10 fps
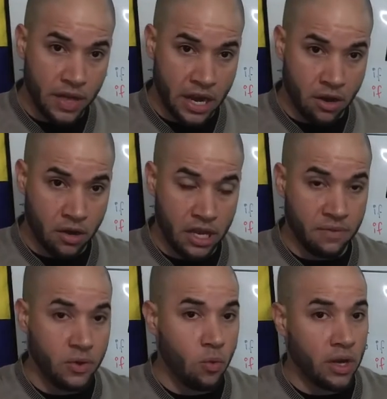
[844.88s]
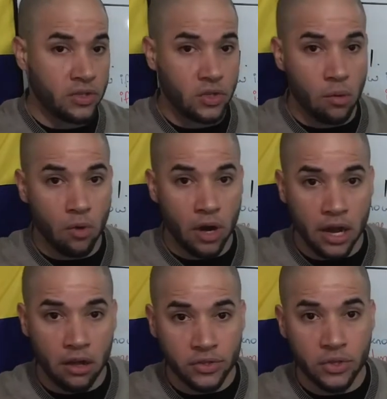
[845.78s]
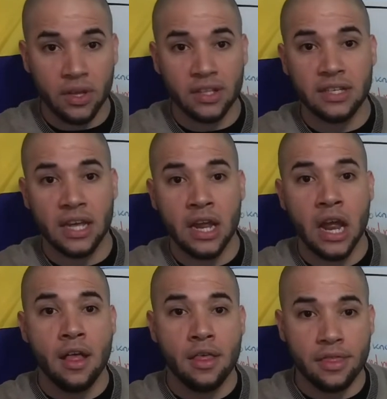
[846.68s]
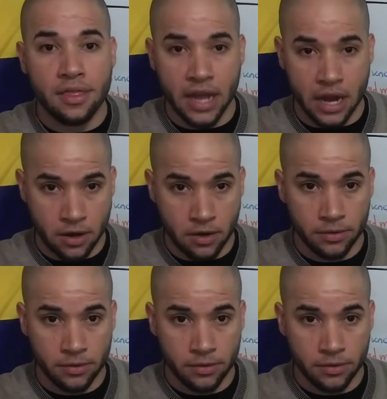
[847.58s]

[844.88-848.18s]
there, if you went somewhere else, you can say there.